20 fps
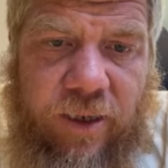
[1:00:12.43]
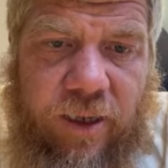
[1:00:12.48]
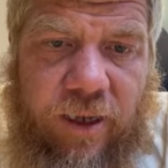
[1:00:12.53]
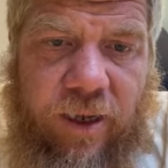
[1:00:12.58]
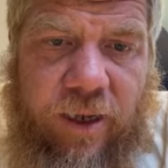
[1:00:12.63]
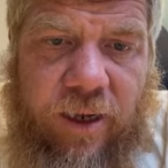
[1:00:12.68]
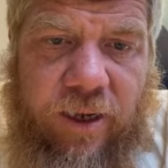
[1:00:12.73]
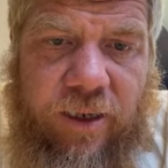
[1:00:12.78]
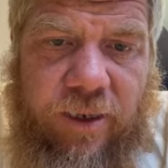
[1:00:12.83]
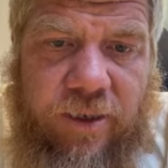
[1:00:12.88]

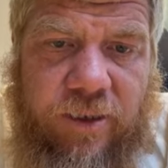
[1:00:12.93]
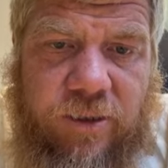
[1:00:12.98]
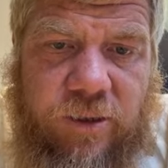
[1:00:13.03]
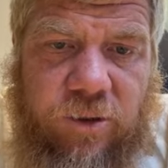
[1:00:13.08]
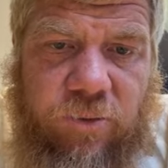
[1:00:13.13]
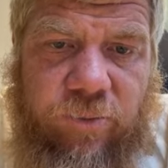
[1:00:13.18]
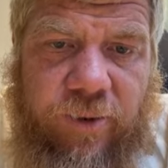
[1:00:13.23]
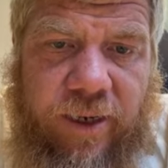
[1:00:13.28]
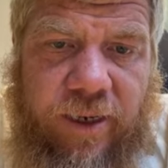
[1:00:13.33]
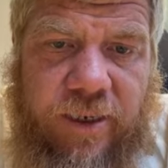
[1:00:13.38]
Uh, it's a
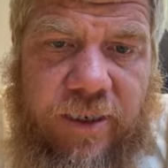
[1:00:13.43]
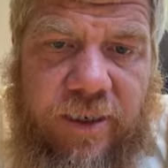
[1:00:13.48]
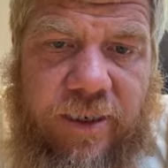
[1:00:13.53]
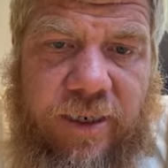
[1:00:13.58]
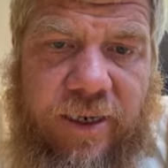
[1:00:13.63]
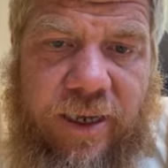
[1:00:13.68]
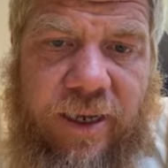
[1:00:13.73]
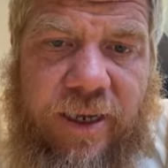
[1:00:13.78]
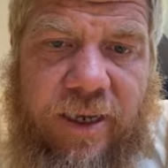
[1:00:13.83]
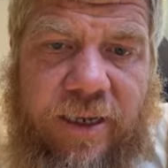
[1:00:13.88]
way to get
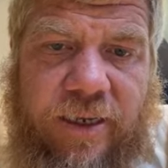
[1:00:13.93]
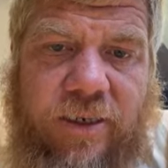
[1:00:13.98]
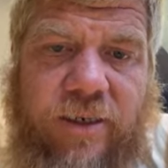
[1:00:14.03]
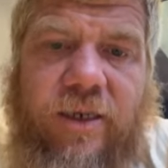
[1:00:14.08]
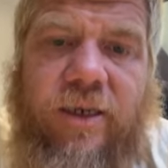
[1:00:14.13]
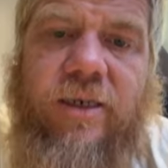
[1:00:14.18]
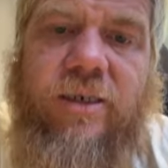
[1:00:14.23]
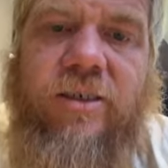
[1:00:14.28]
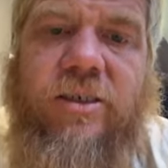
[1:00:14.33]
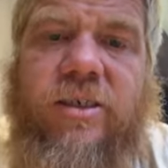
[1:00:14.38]
ahead
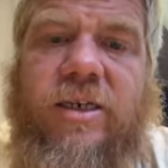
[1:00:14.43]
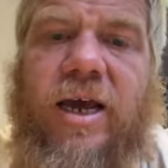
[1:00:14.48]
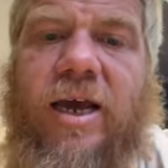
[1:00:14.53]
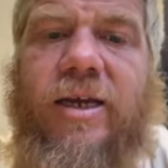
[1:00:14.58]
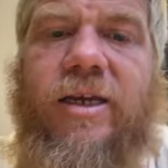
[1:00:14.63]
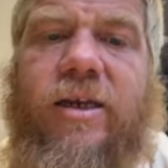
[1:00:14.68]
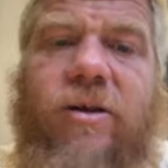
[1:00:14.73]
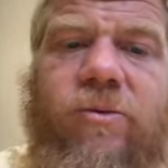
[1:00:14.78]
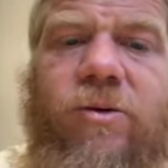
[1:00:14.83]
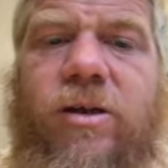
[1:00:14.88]
and
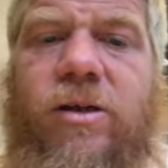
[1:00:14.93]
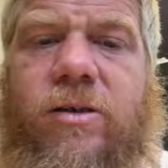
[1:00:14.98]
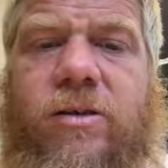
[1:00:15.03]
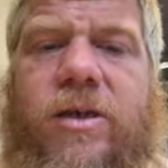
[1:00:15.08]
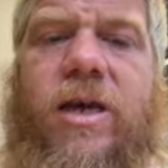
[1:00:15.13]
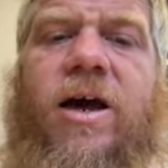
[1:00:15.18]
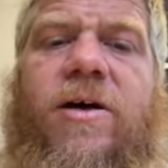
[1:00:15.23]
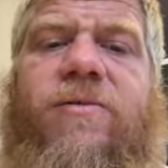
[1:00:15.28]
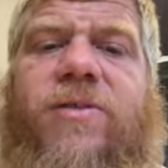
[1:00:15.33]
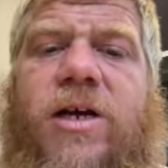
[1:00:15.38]
stack it. Well,
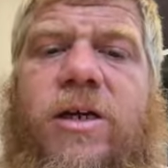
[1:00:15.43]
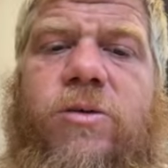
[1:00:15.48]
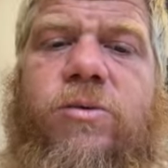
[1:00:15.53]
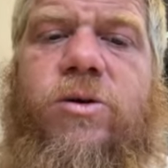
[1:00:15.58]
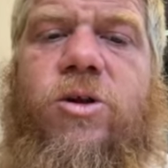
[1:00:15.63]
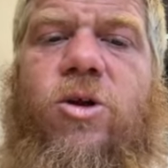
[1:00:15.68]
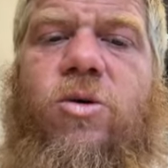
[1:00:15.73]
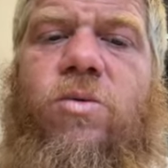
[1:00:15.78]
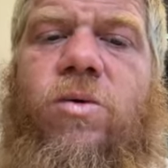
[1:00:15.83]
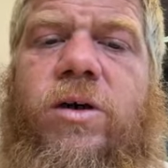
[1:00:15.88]
yeah, if that's
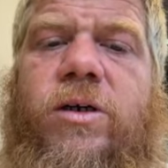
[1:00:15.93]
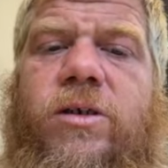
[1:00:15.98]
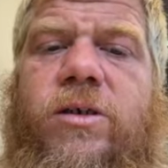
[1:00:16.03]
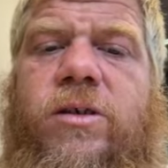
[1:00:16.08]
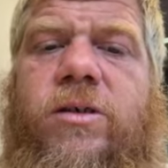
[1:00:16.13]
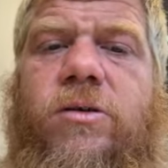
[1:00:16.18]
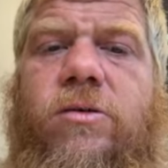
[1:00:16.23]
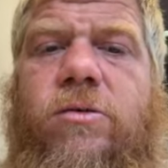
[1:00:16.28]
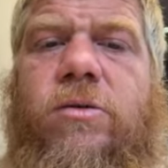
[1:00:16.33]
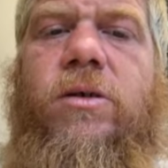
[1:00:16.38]
what you want to do.